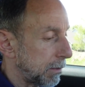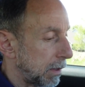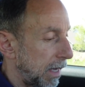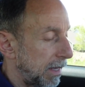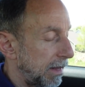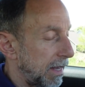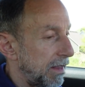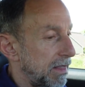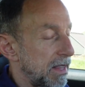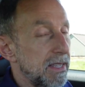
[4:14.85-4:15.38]

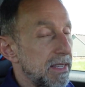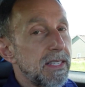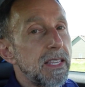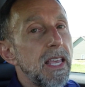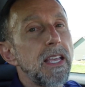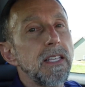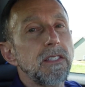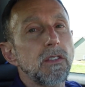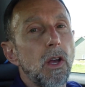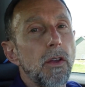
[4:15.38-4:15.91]
and then the
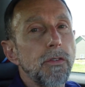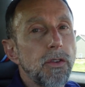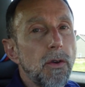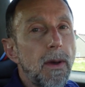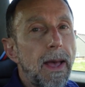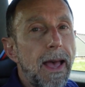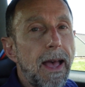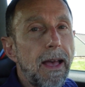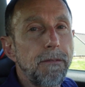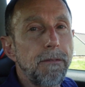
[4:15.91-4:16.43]
seats
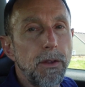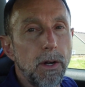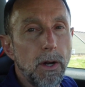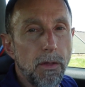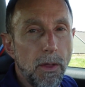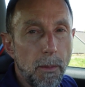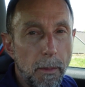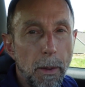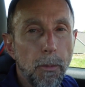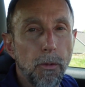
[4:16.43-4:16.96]
also have,
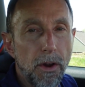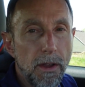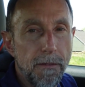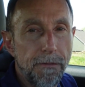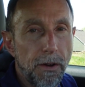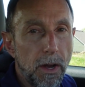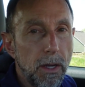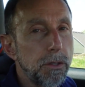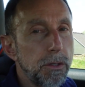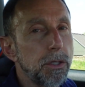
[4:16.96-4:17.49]
the memory
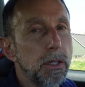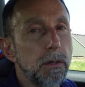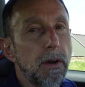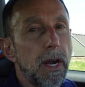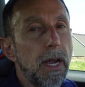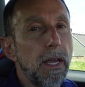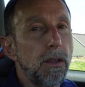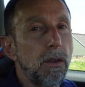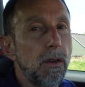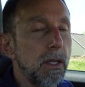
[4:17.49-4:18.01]
function,
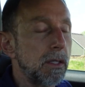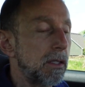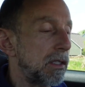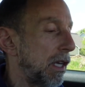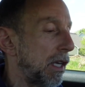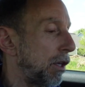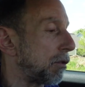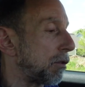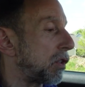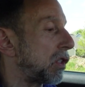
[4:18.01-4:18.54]
right? You can
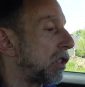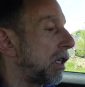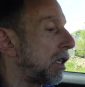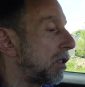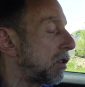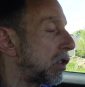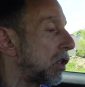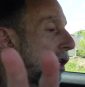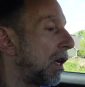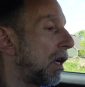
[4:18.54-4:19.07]
set your
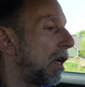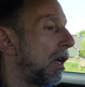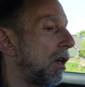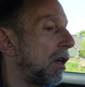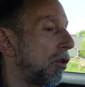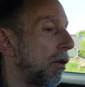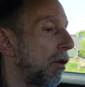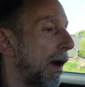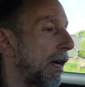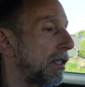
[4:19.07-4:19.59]
seats,
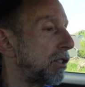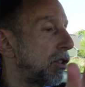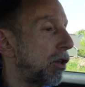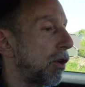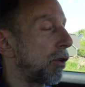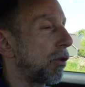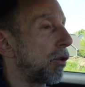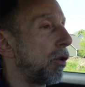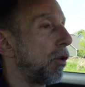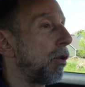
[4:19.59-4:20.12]
your
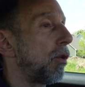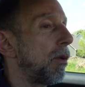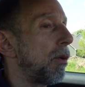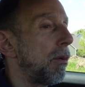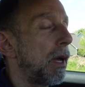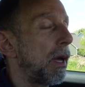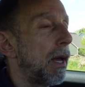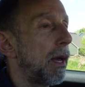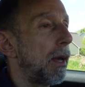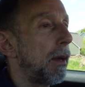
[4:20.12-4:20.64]
external
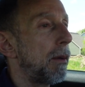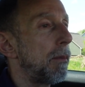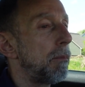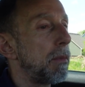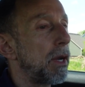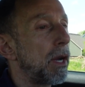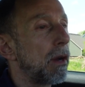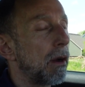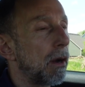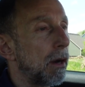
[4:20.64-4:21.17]

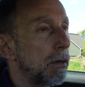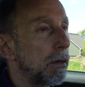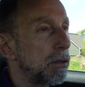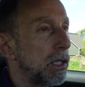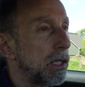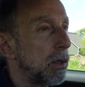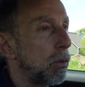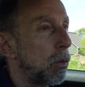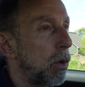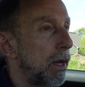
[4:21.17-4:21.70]

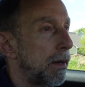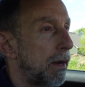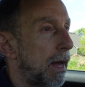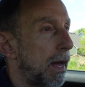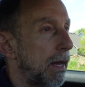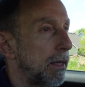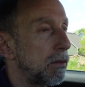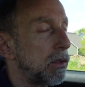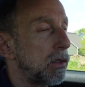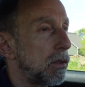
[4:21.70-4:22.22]
mirrors and
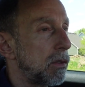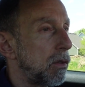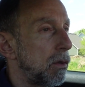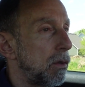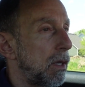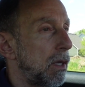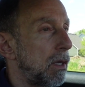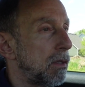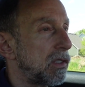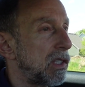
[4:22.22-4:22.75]
whatnot to
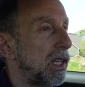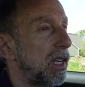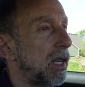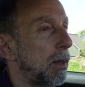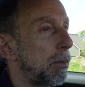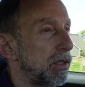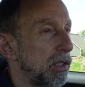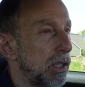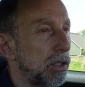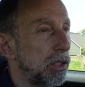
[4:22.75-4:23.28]
the
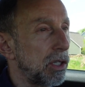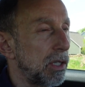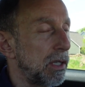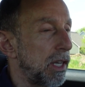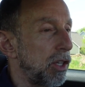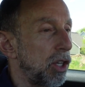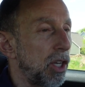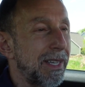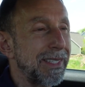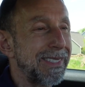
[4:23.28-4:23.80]
seating position.
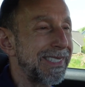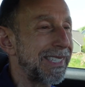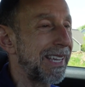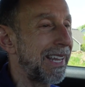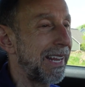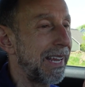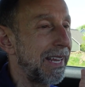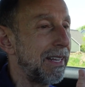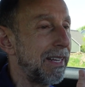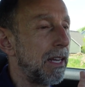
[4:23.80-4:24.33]
Then you could
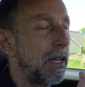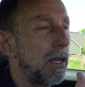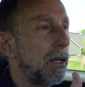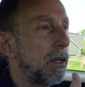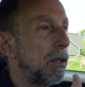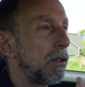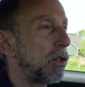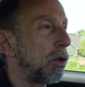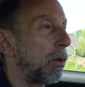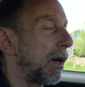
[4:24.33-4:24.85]
set it
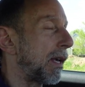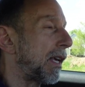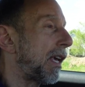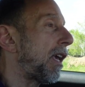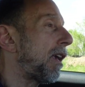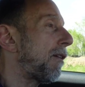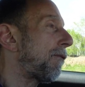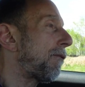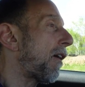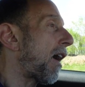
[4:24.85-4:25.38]
to a
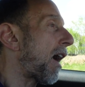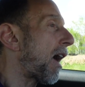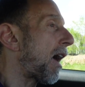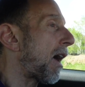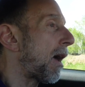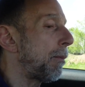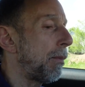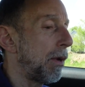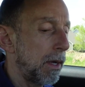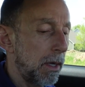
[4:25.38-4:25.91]
key
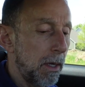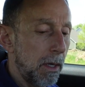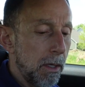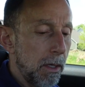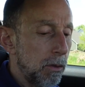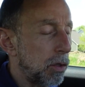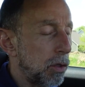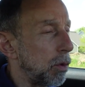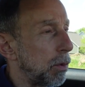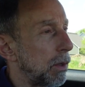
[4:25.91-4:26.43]
fob,
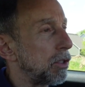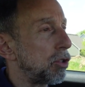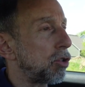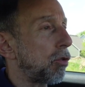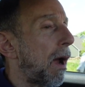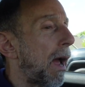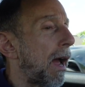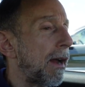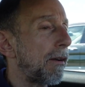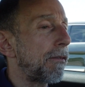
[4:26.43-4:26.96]
to a
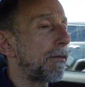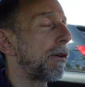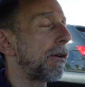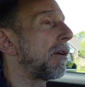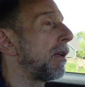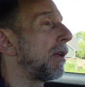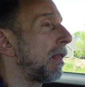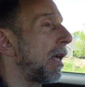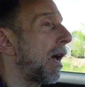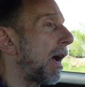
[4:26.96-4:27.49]

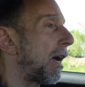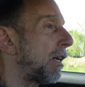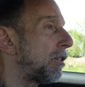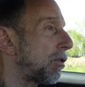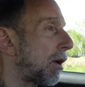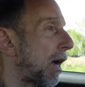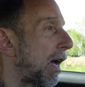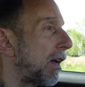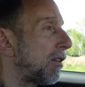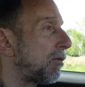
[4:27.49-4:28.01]
driver in the
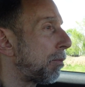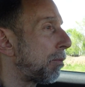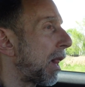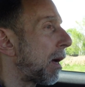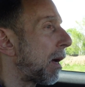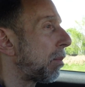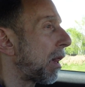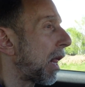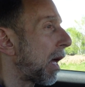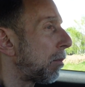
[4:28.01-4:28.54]
iDrive,
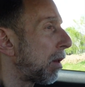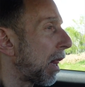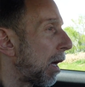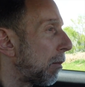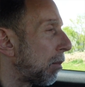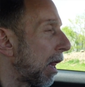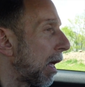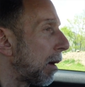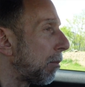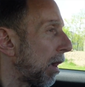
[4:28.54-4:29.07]
blah, blah,
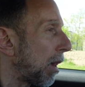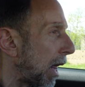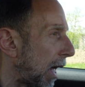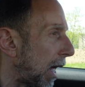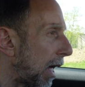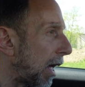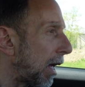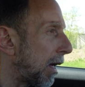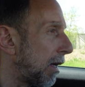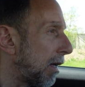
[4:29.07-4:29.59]
blah, blah,
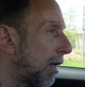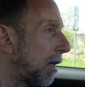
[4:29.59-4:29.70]
blah.